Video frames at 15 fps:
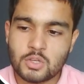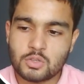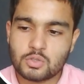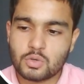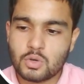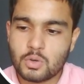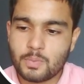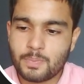
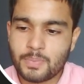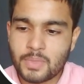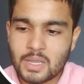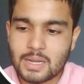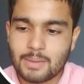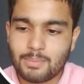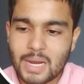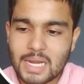So
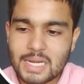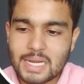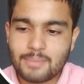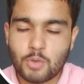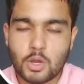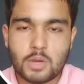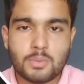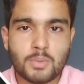compile time
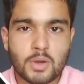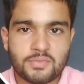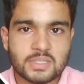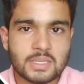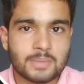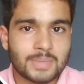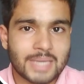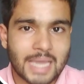
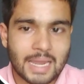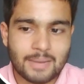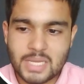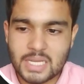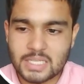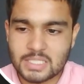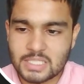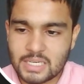polymorphism can
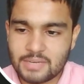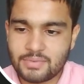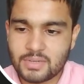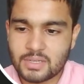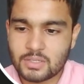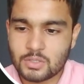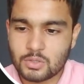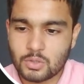be achieved
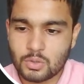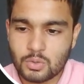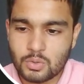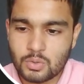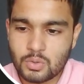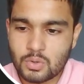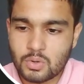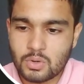
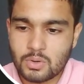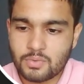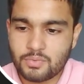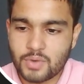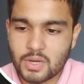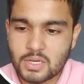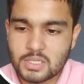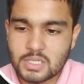through
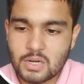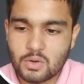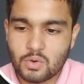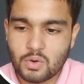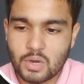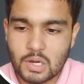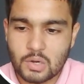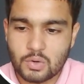function
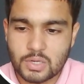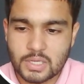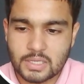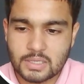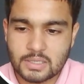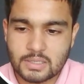overloading.